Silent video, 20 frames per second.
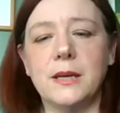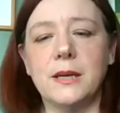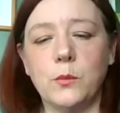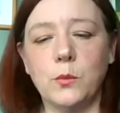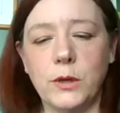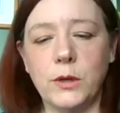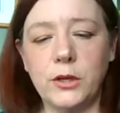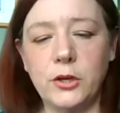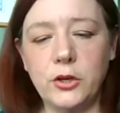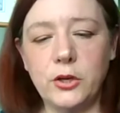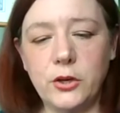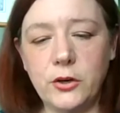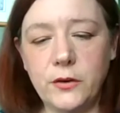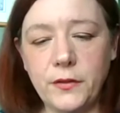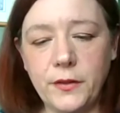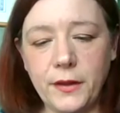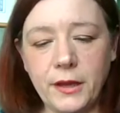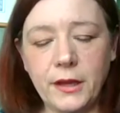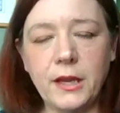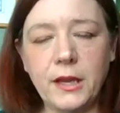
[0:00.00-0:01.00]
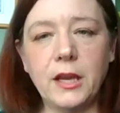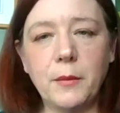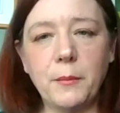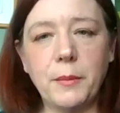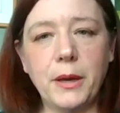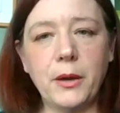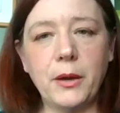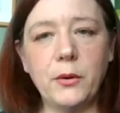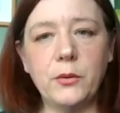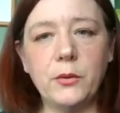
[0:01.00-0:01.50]
when you're thinking
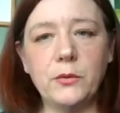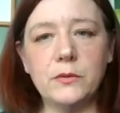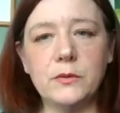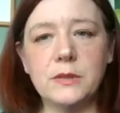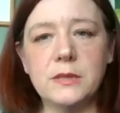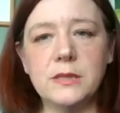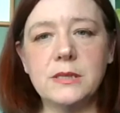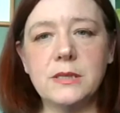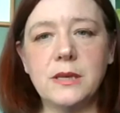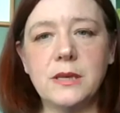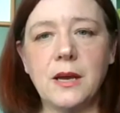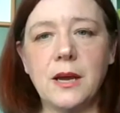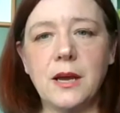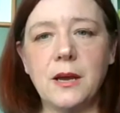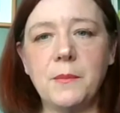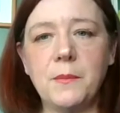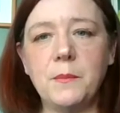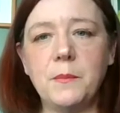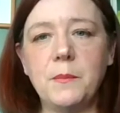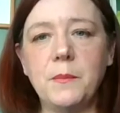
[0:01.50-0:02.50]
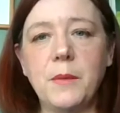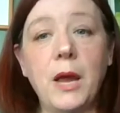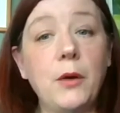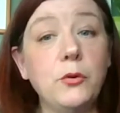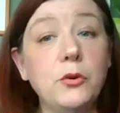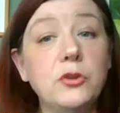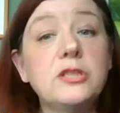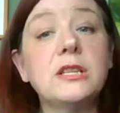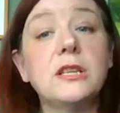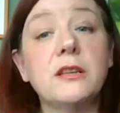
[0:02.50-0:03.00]
about how
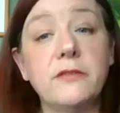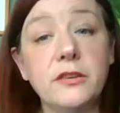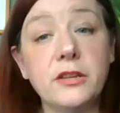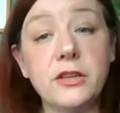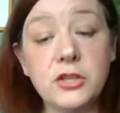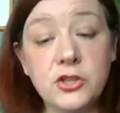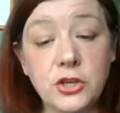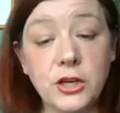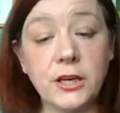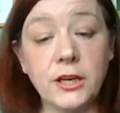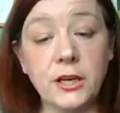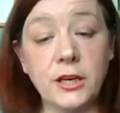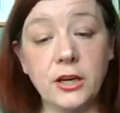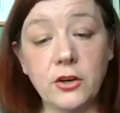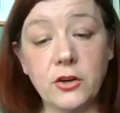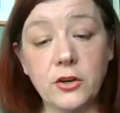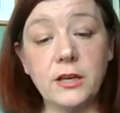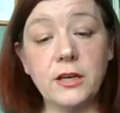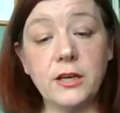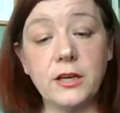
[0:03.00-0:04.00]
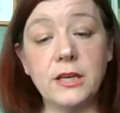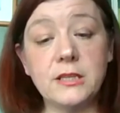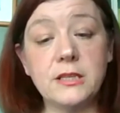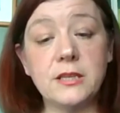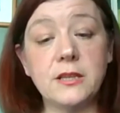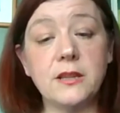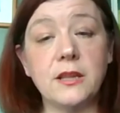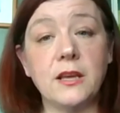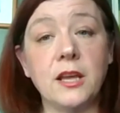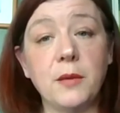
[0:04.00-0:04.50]
you deliver the training, you're going to need
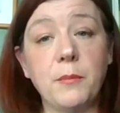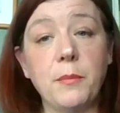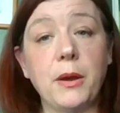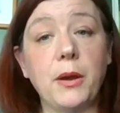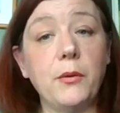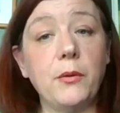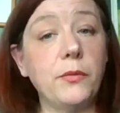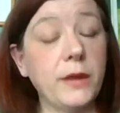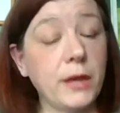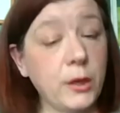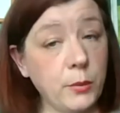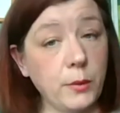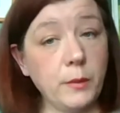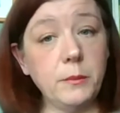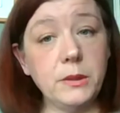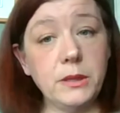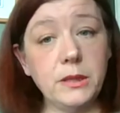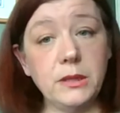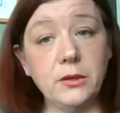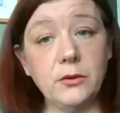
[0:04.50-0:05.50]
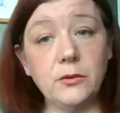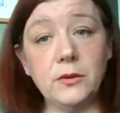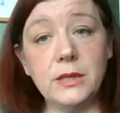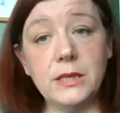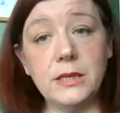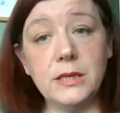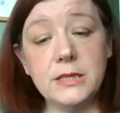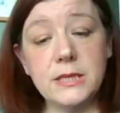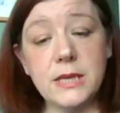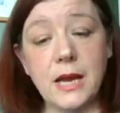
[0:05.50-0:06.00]
to think about the equipment that you'll
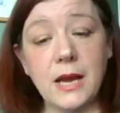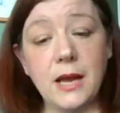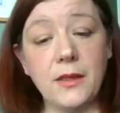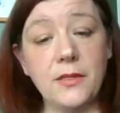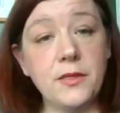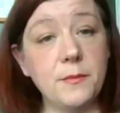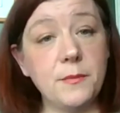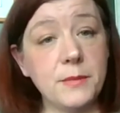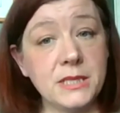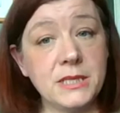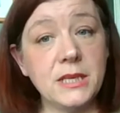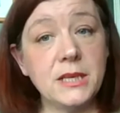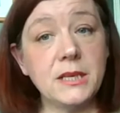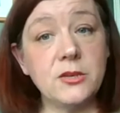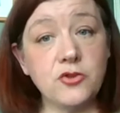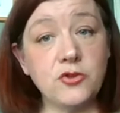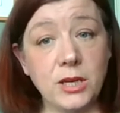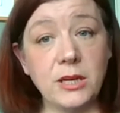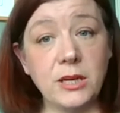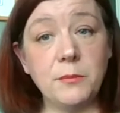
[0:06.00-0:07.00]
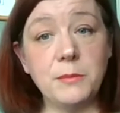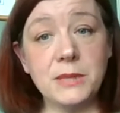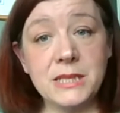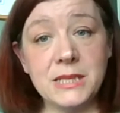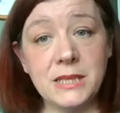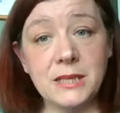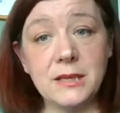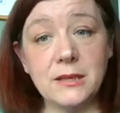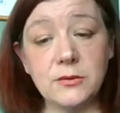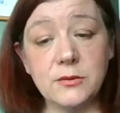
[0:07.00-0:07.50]
need and the training
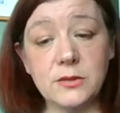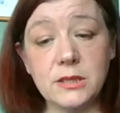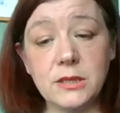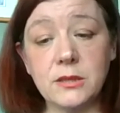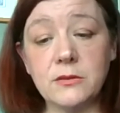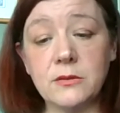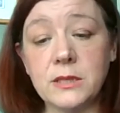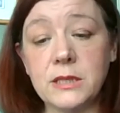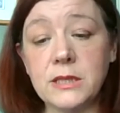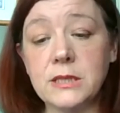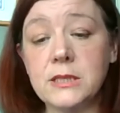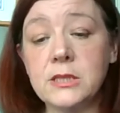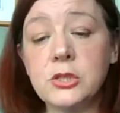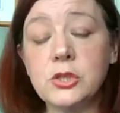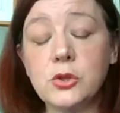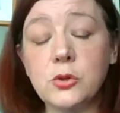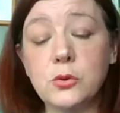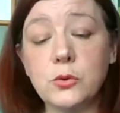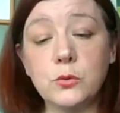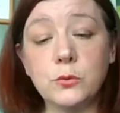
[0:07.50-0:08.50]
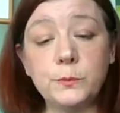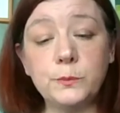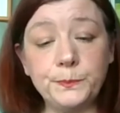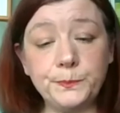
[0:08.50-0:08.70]
materials that you'll need. So